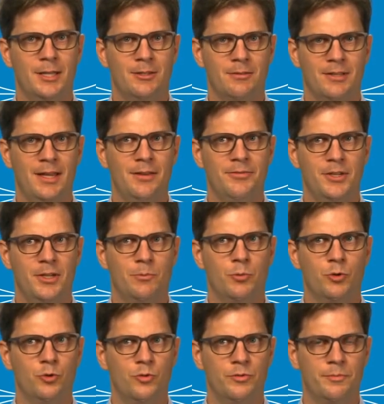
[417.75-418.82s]
safety
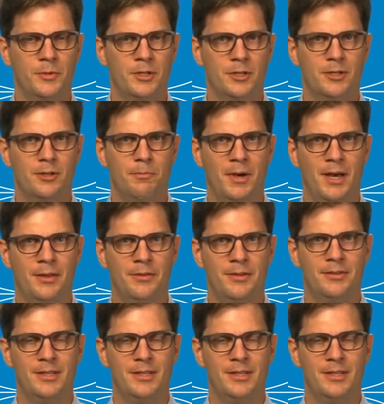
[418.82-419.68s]
improvement by this